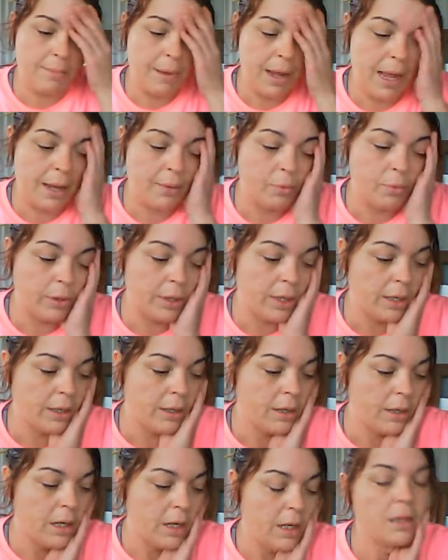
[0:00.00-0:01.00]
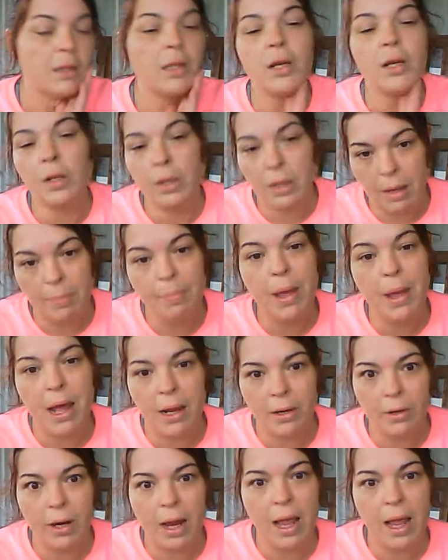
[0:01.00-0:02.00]
bad with the then the
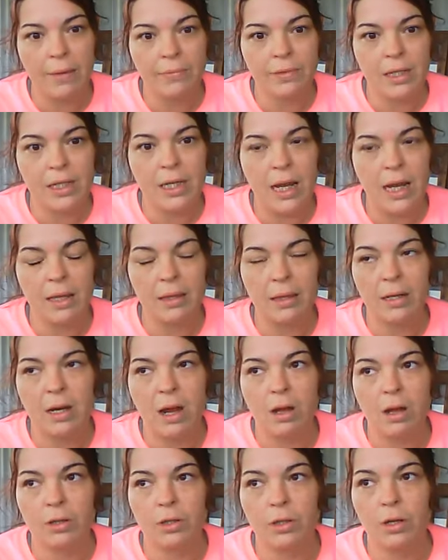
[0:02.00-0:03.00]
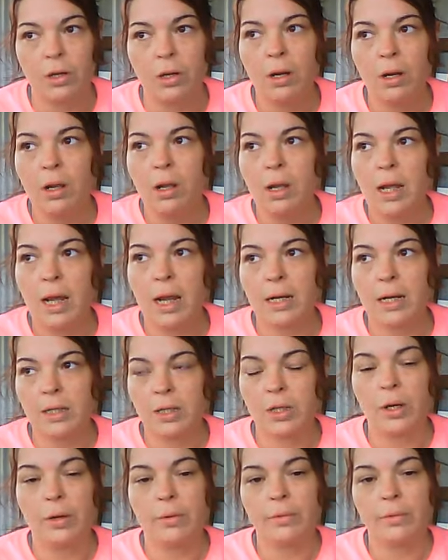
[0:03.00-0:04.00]
powder I have to take the doctor, and
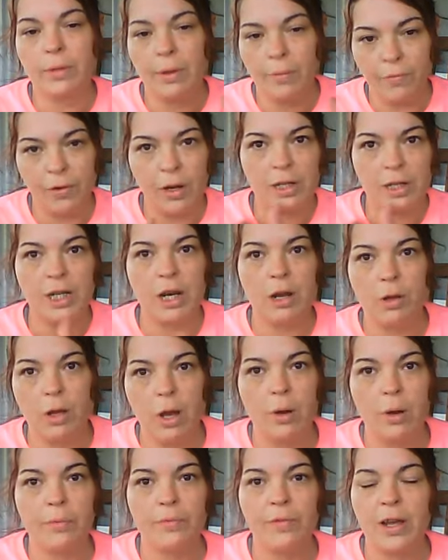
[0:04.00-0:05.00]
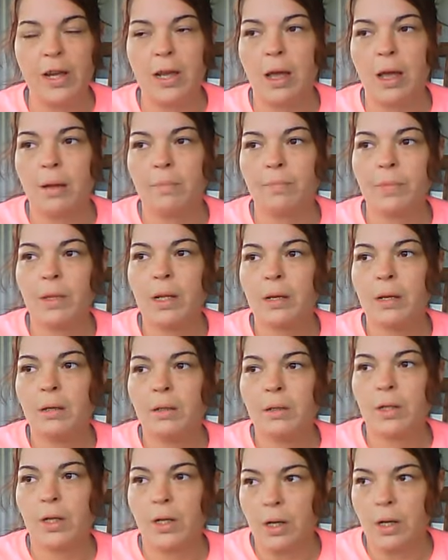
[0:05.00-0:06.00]
it's good to flush out co-infect, um,
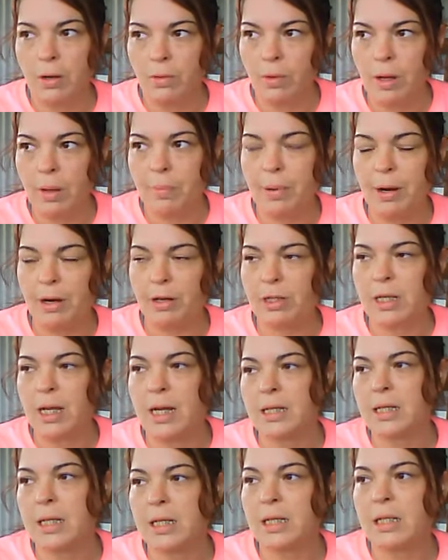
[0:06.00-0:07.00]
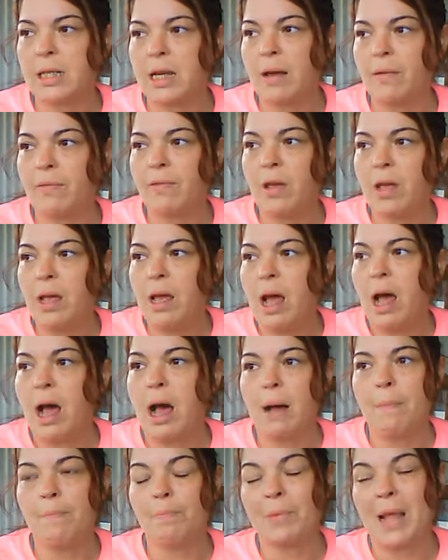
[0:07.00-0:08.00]
you know, uh, parasites and stuff.
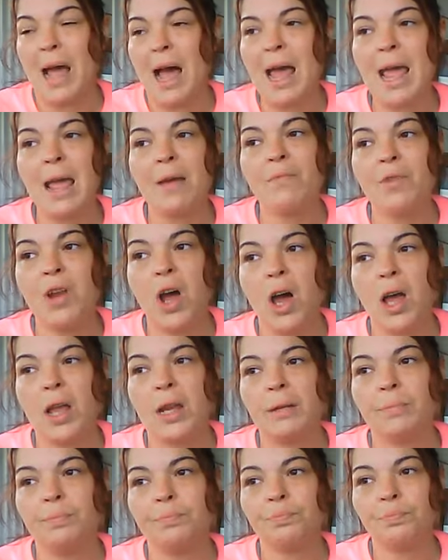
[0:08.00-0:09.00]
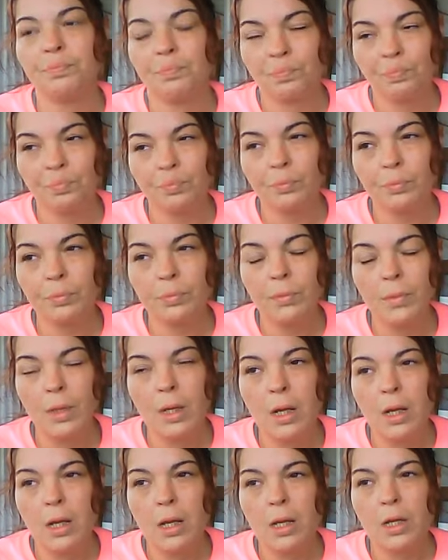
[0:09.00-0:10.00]
Um, I have not
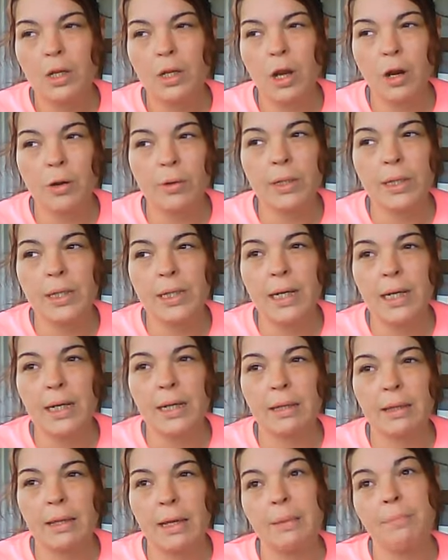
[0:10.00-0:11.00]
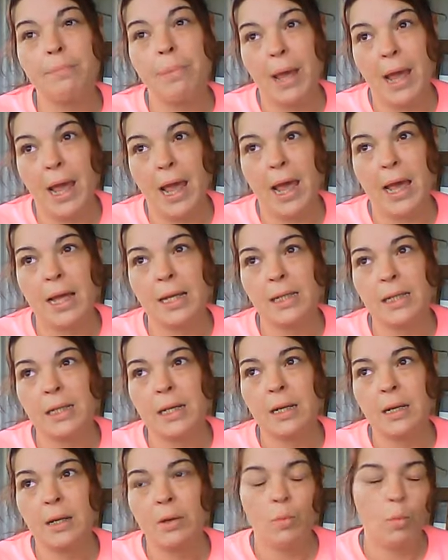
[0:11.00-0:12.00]
noticed anything
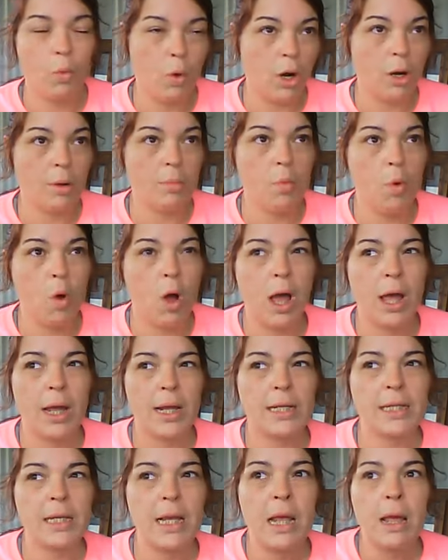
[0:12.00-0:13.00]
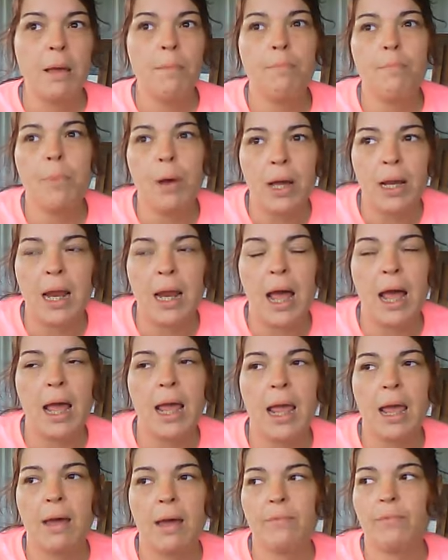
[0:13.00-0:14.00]
past worm wise, but I
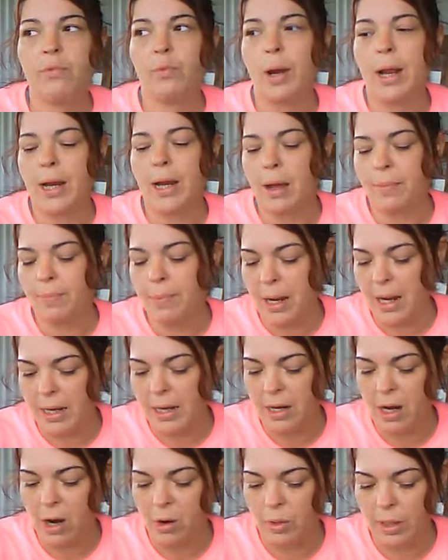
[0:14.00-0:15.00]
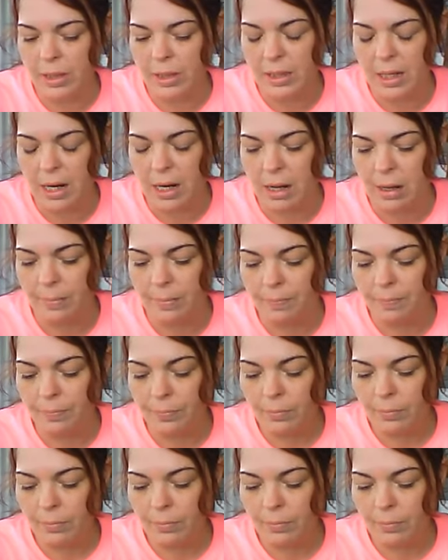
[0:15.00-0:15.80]
have read up and noticed um